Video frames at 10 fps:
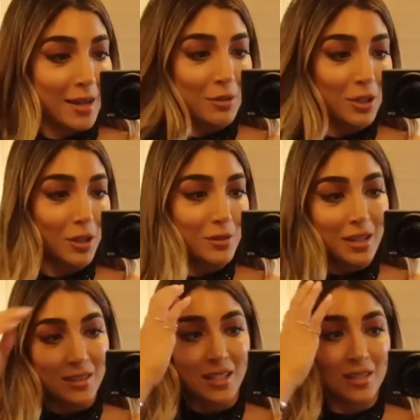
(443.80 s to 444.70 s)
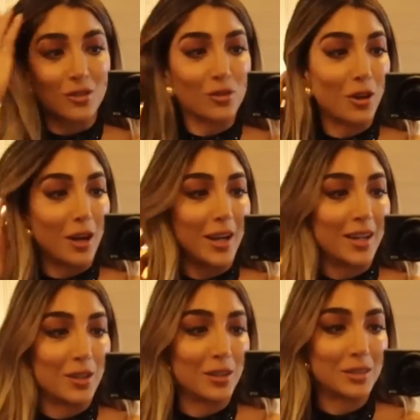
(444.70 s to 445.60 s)
I'm gonna go downstairs and try
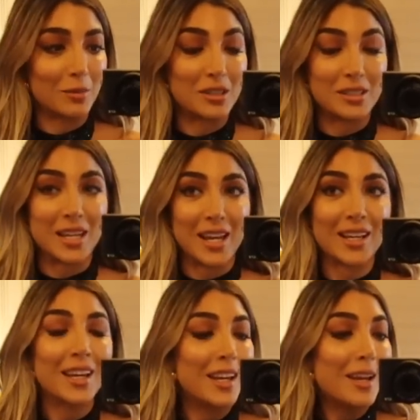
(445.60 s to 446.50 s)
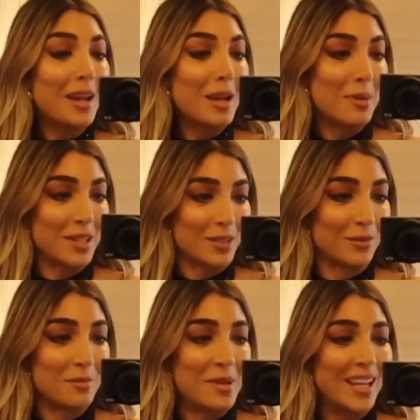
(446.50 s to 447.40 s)
and ask someone to take a picture
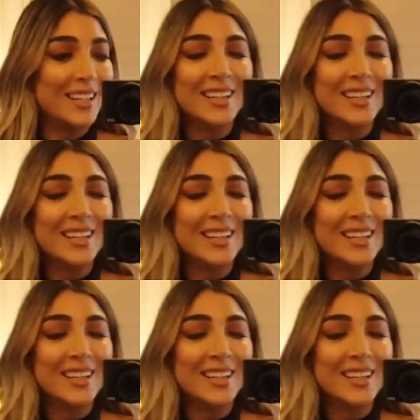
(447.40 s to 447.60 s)
for me.